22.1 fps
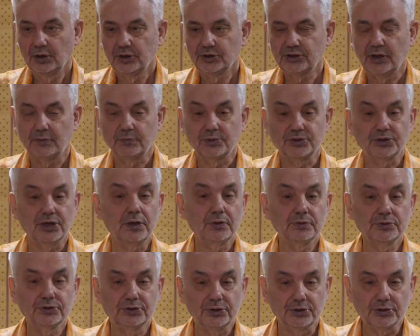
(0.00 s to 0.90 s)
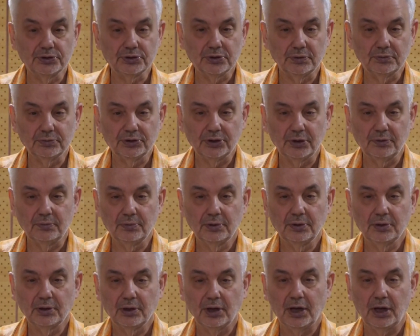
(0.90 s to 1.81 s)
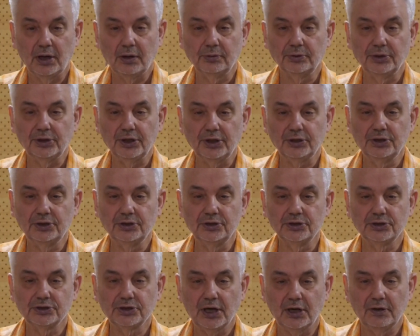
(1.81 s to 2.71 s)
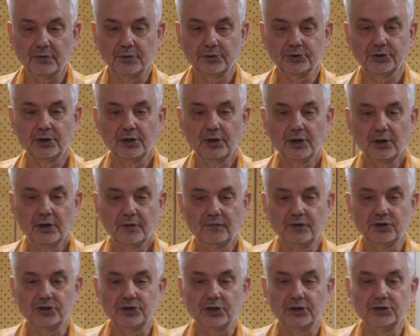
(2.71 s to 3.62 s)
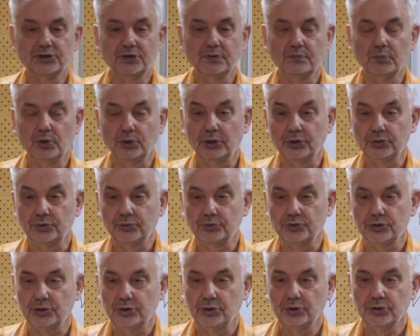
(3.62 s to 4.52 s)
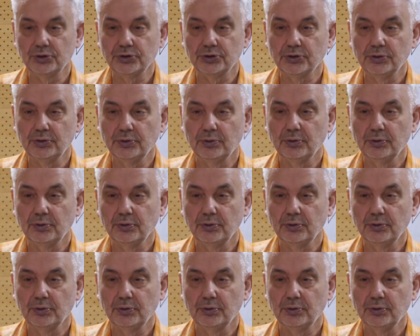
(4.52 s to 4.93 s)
some thousands of them are already discovered, which are similar to the Earth